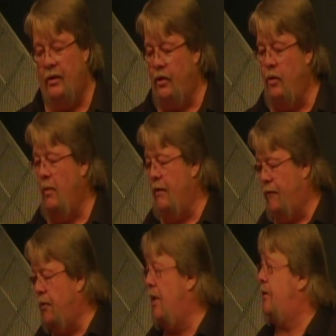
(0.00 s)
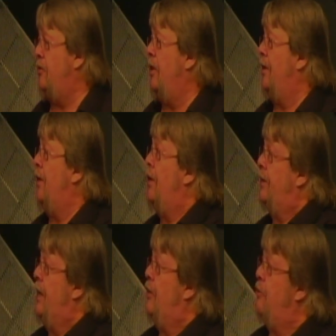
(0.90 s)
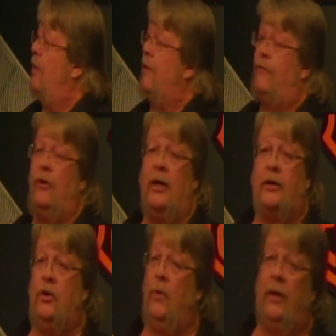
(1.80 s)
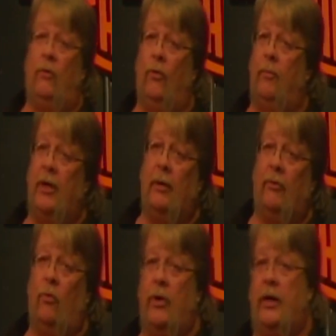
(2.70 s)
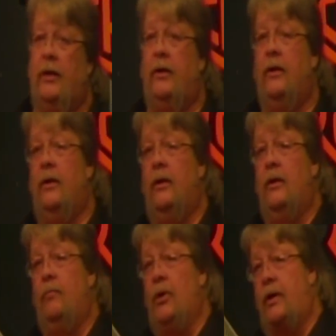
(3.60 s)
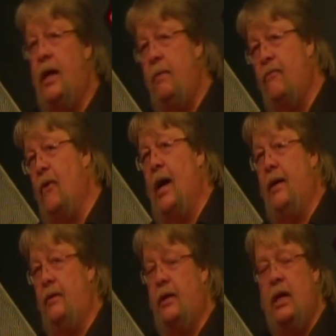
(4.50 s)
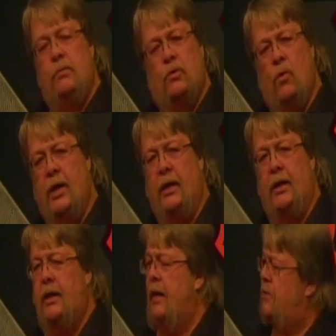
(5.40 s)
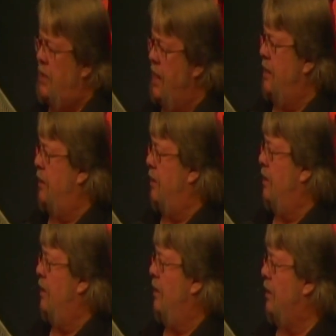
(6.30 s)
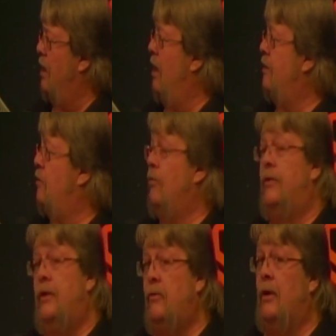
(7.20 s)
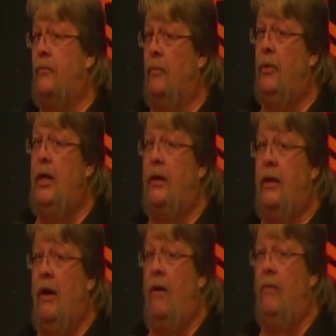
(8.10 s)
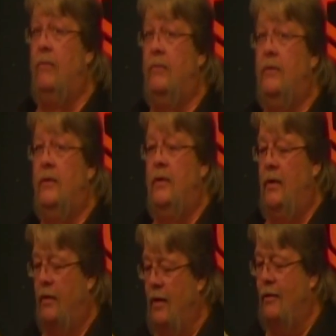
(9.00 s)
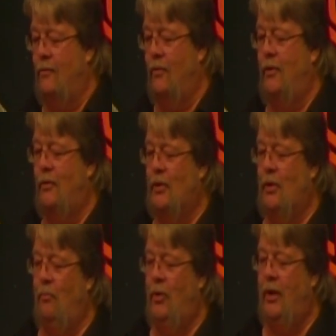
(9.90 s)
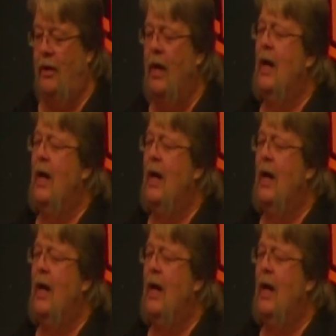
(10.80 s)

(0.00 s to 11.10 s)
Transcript: You may feel like you got knocked down. You may feel like you ain't going to be able to win. But keep fighting, keep swinging, and keep standing. God's going to do something big, y'all. God's going to do something big.